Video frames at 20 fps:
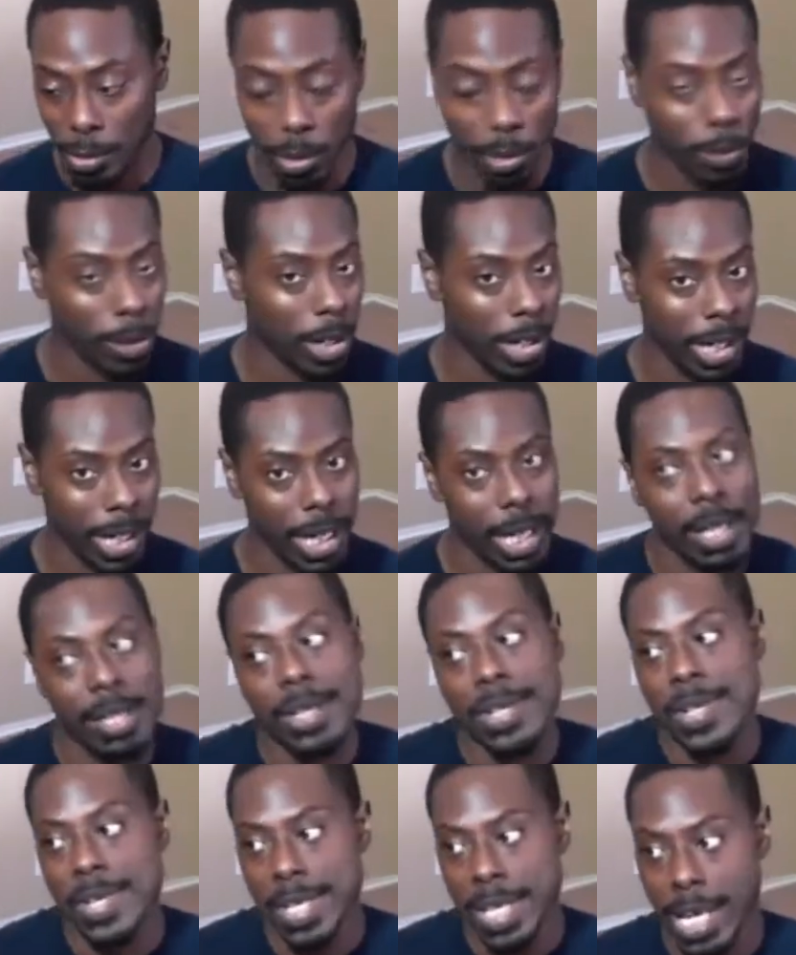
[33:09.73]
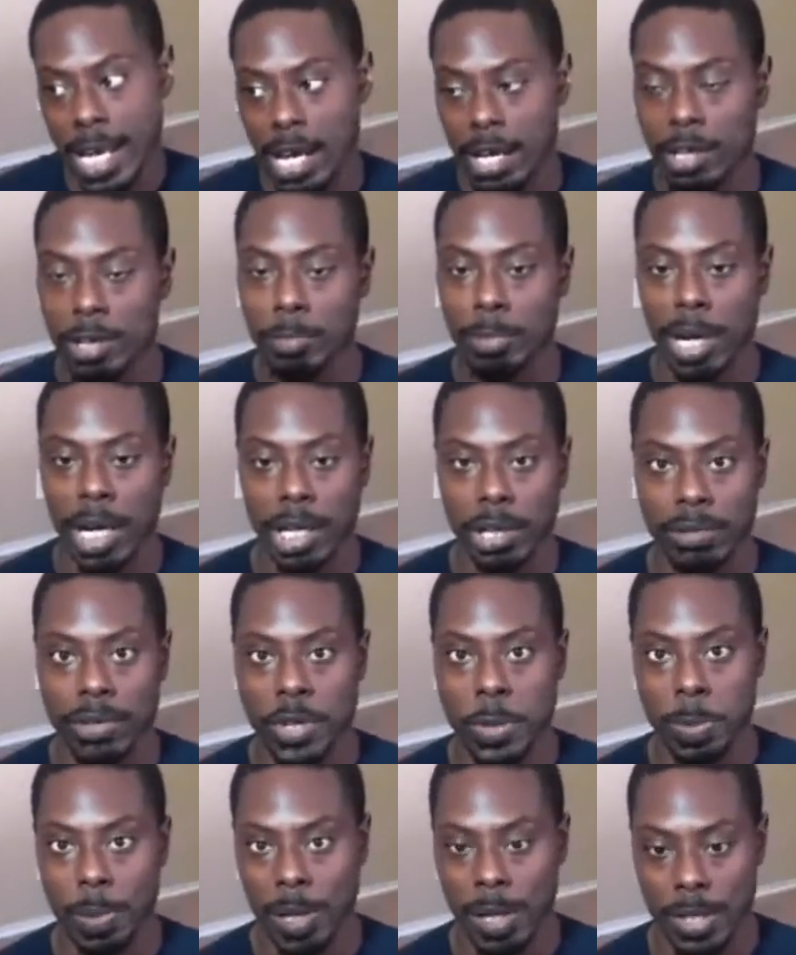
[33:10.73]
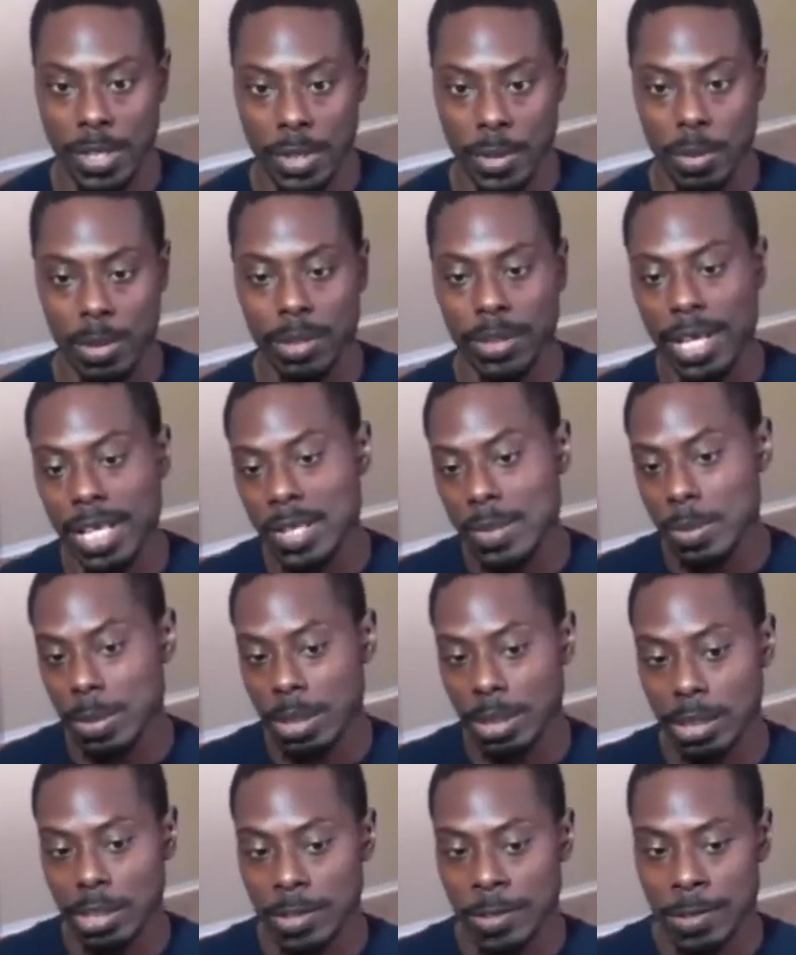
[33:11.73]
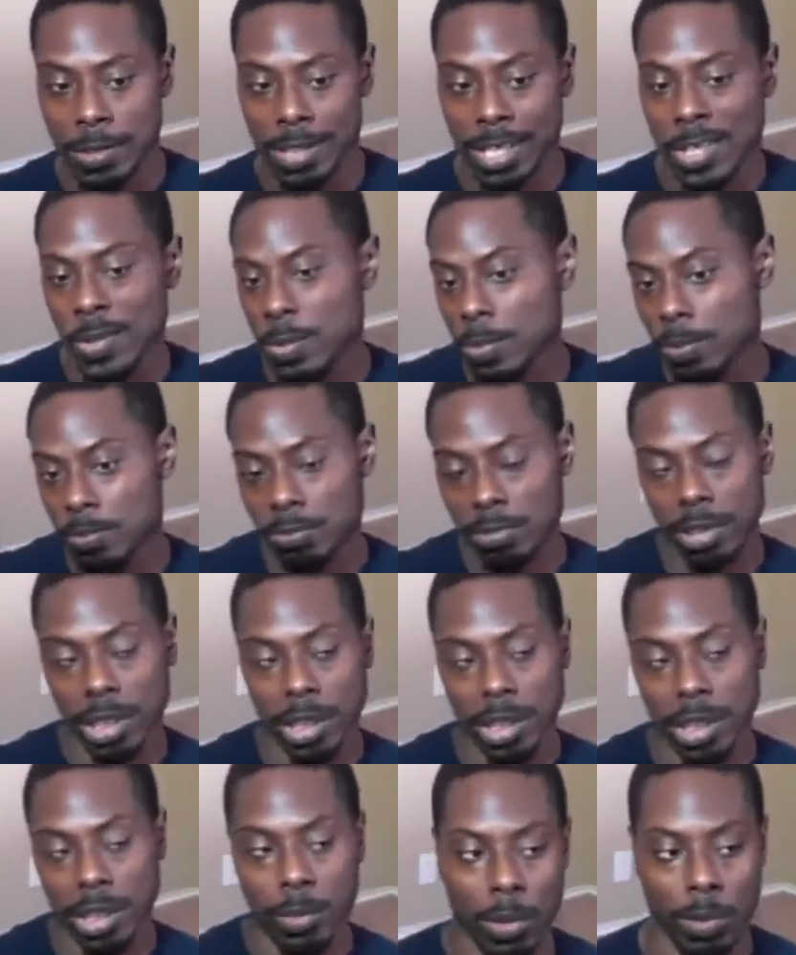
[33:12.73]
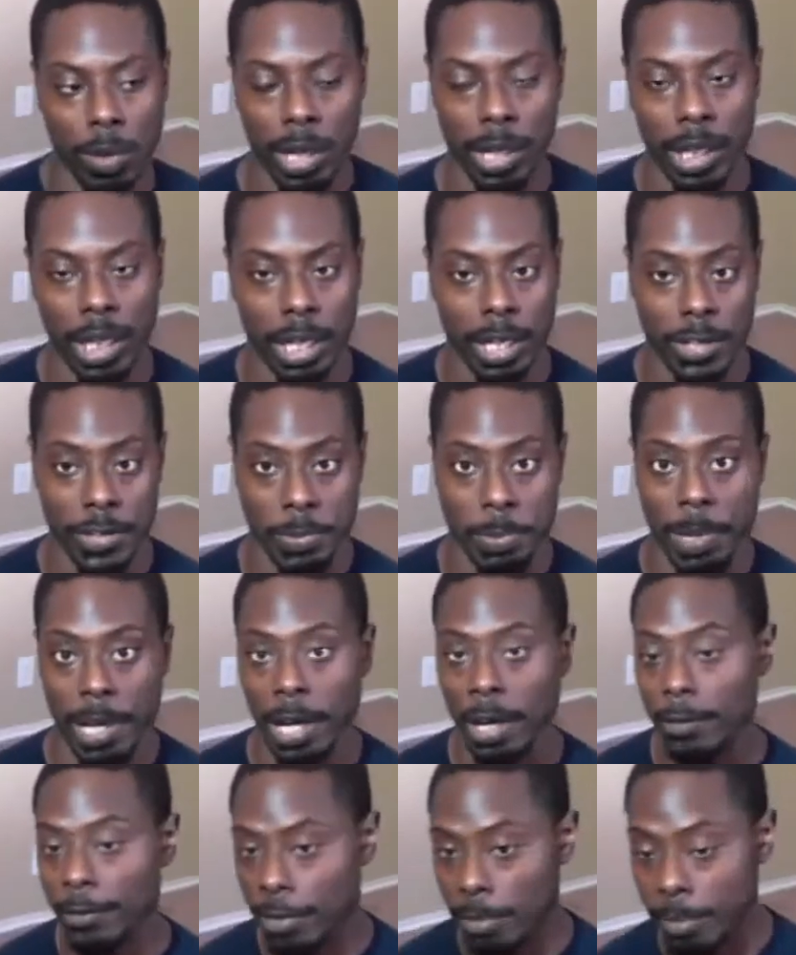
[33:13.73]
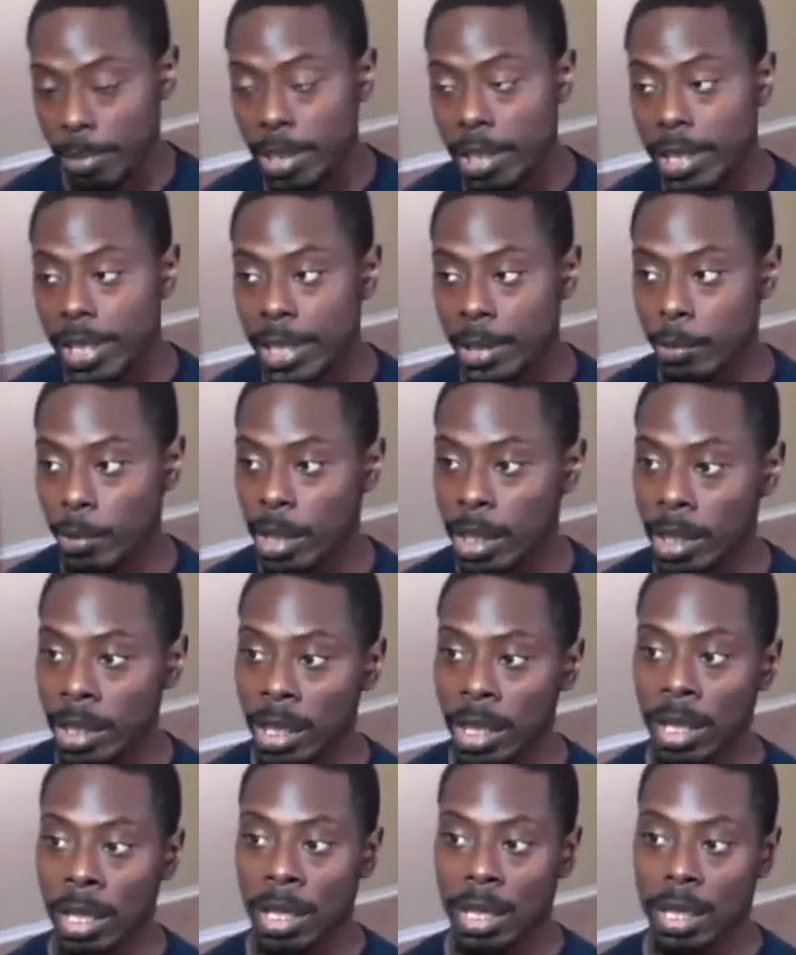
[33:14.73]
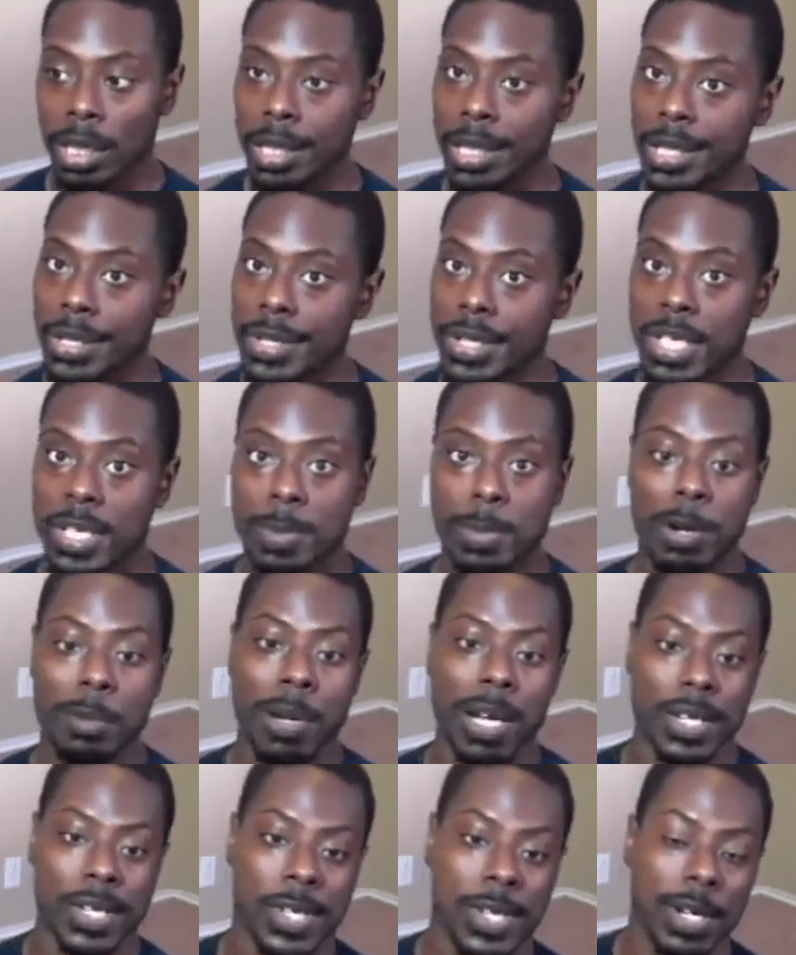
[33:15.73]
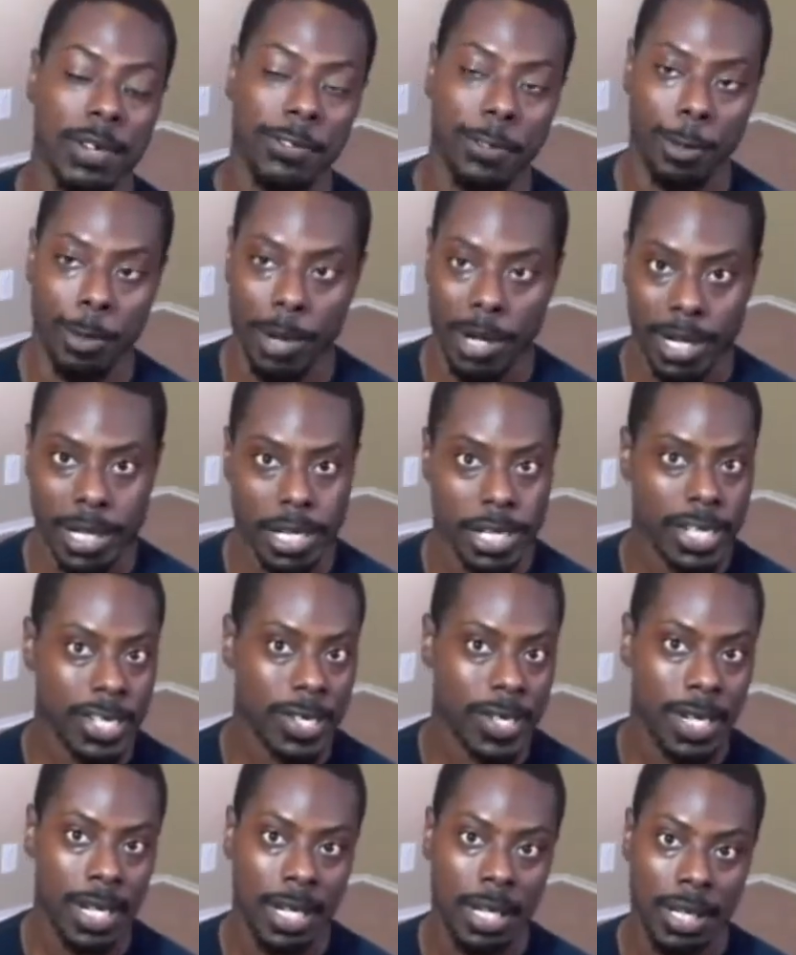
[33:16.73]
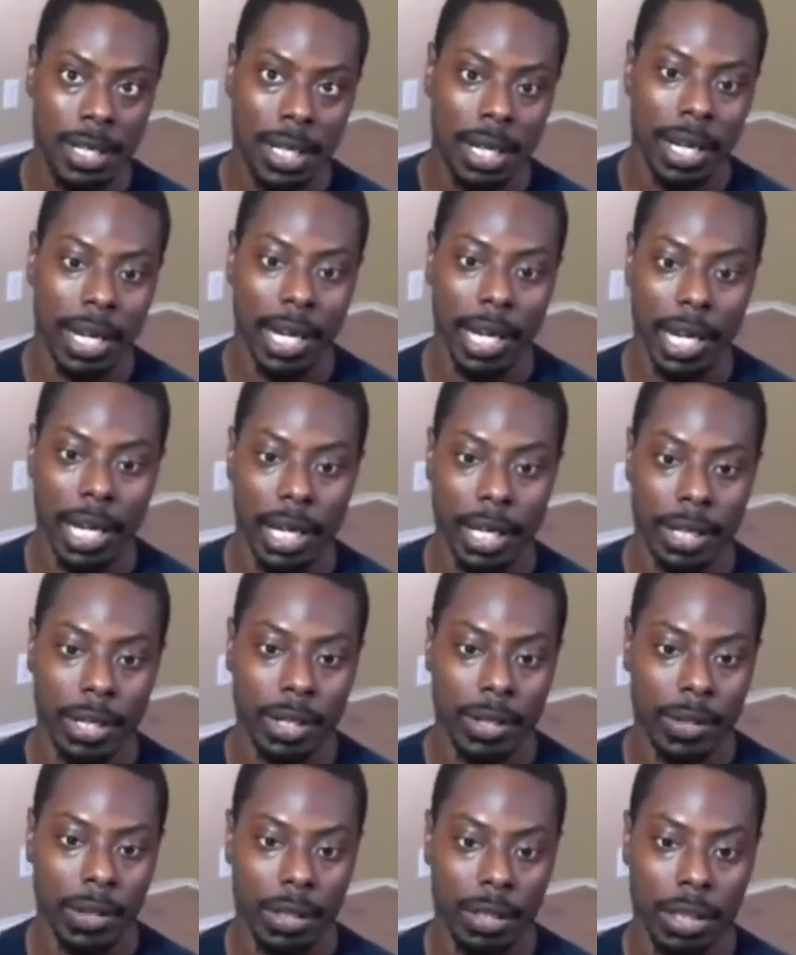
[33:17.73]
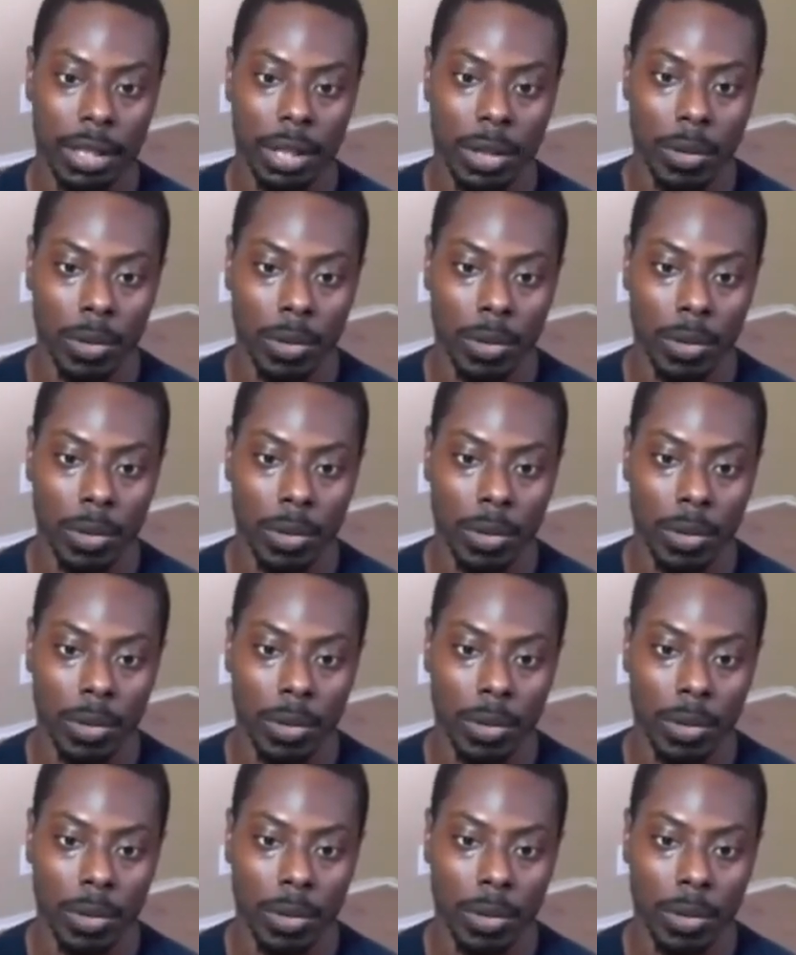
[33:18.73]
do a workout, see how your body responds to it. That's really what working out is about, for me anyway, is it's more about self-awareness. And,